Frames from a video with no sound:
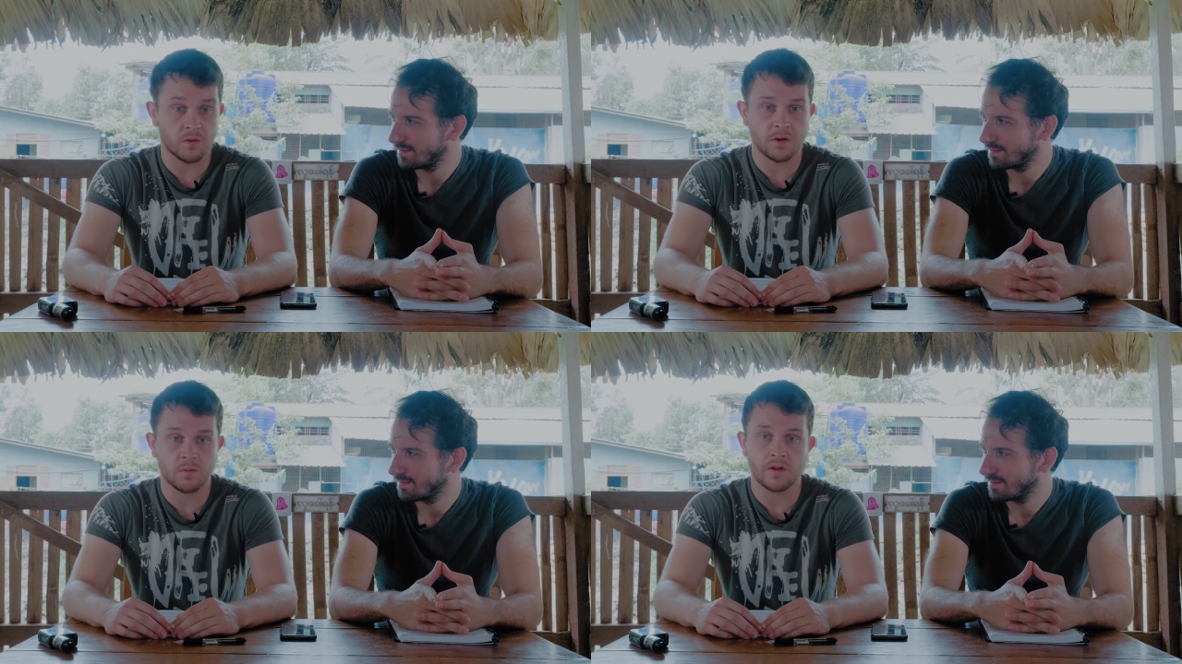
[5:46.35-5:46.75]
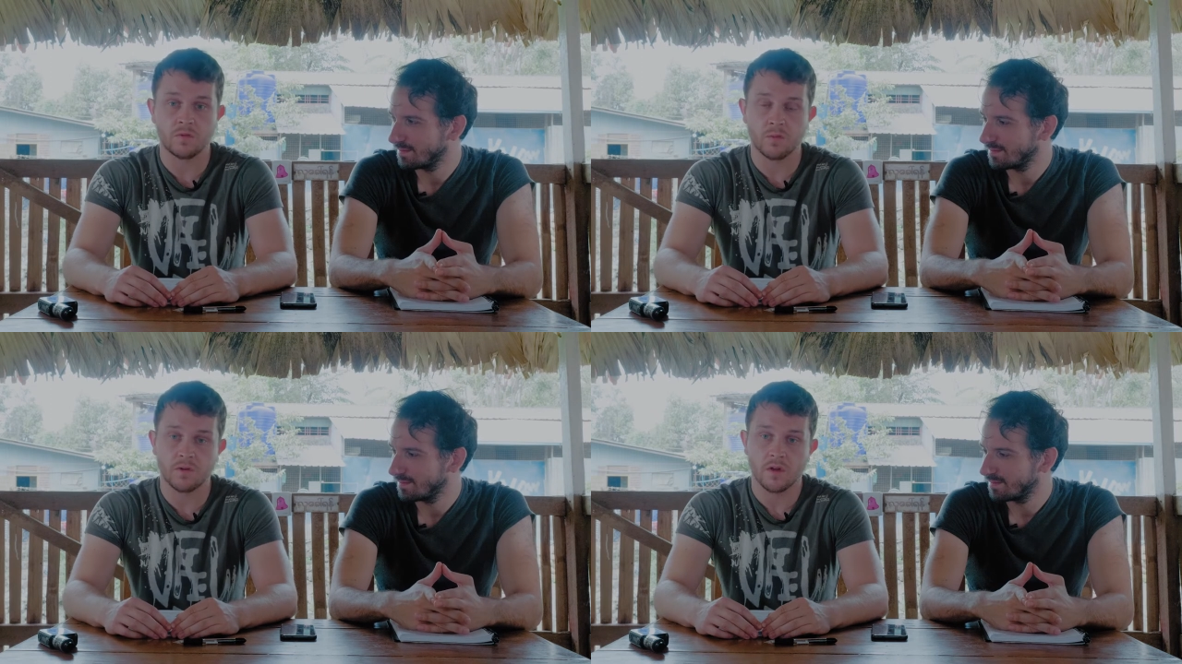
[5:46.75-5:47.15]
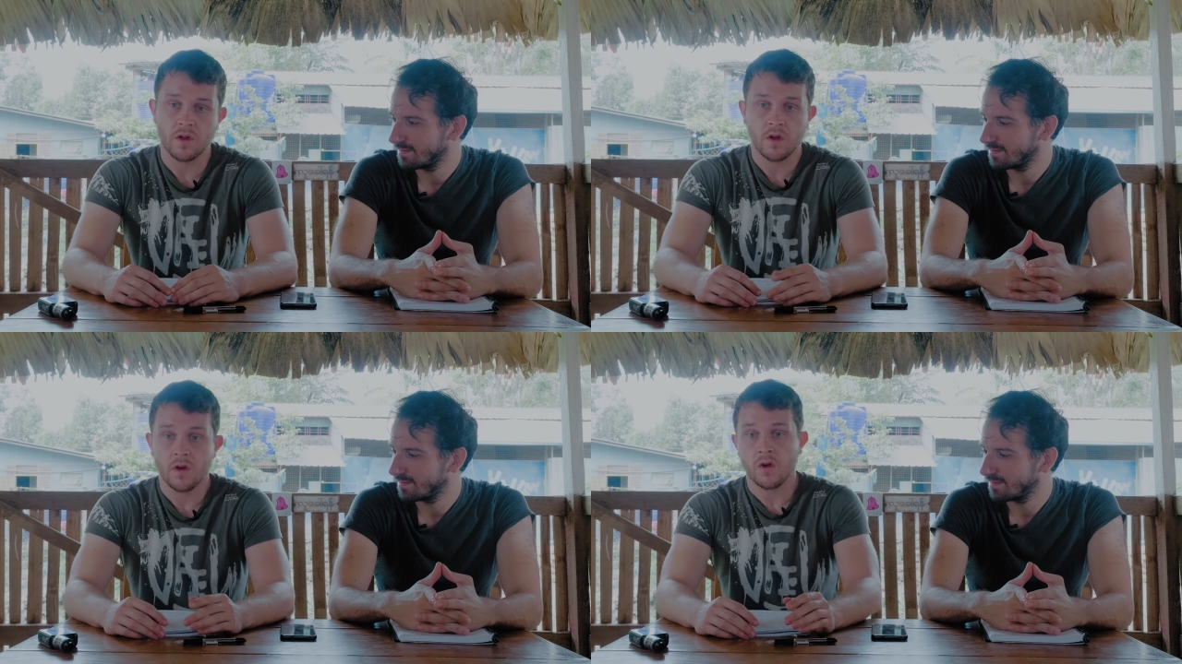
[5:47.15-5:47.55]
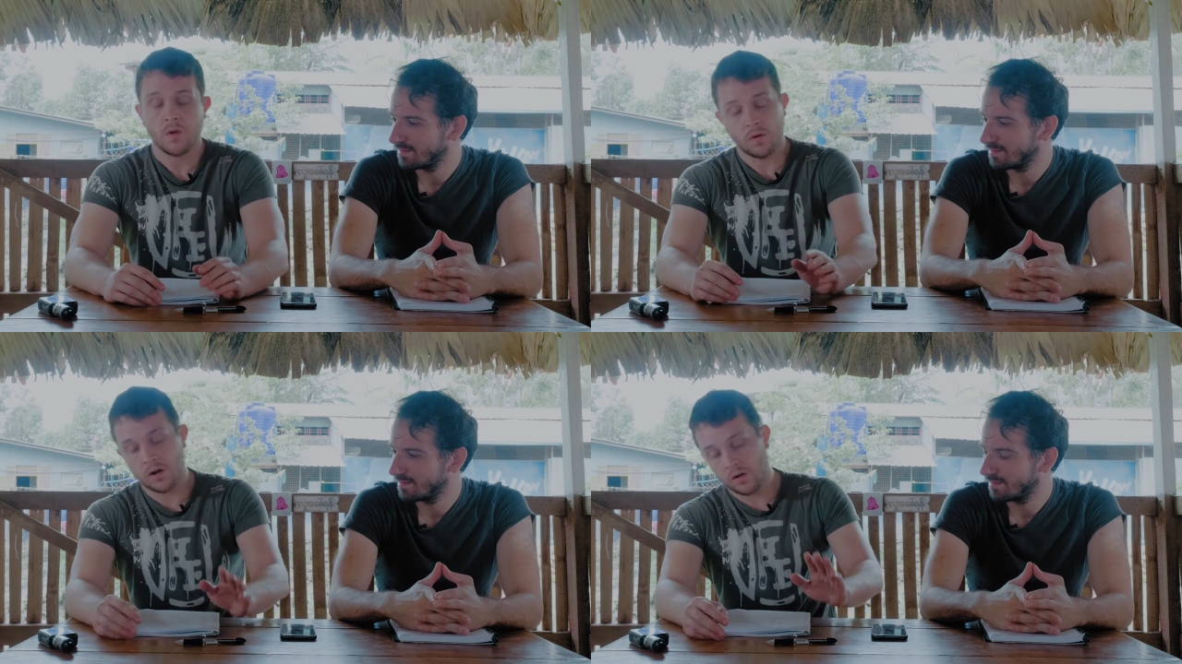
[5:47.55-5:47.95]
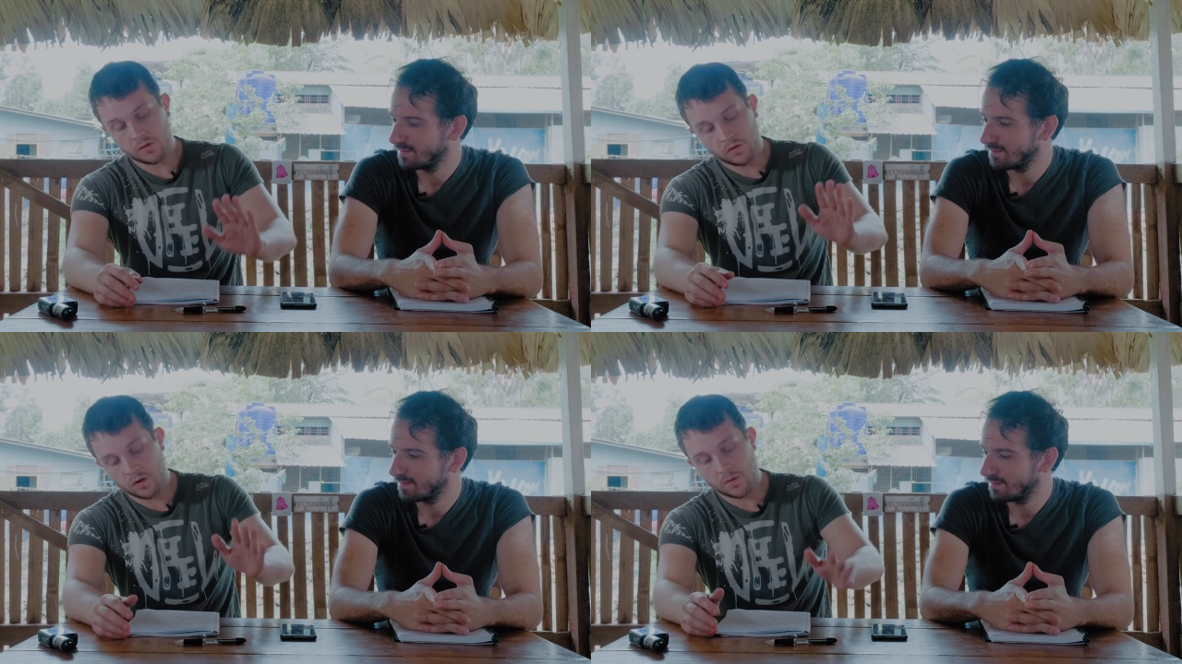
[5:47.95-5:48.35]
Speaker 1: I mean, we, we, we'll,
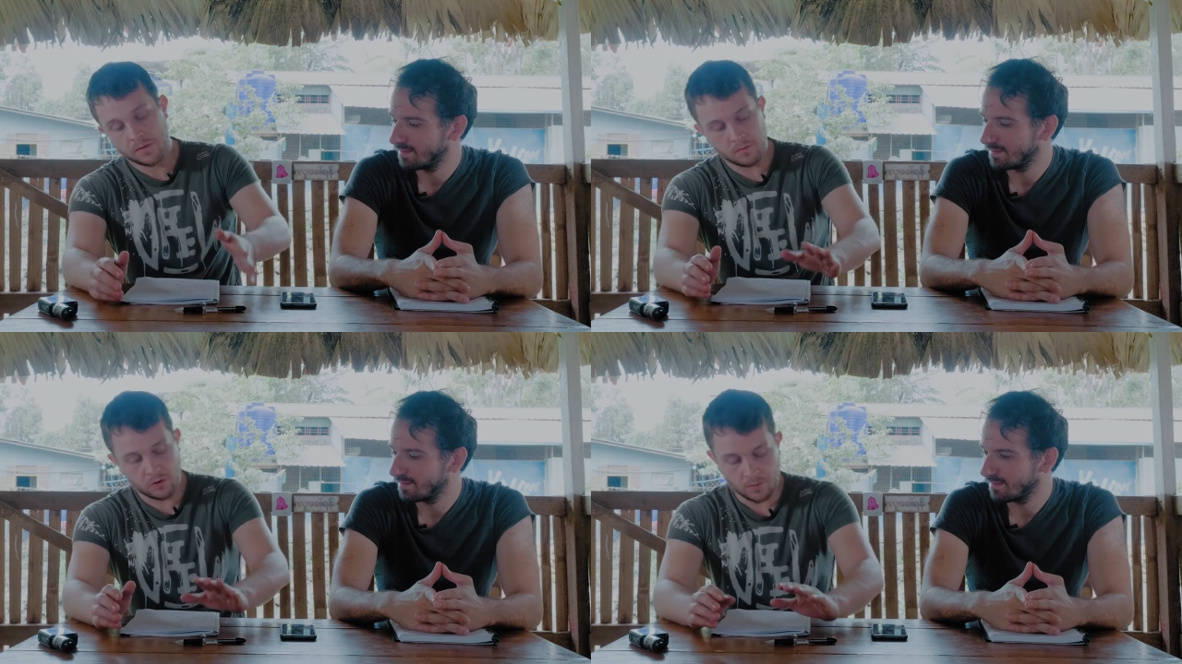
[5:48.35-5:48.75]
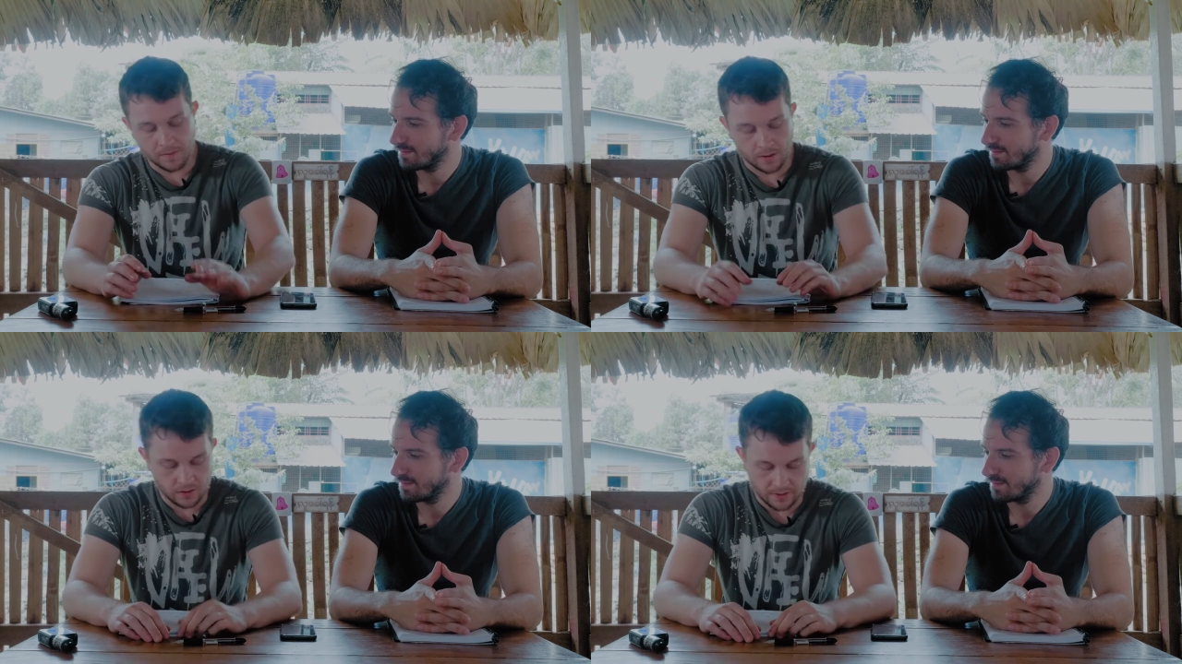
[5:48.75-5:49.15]
we'll talk a bit more about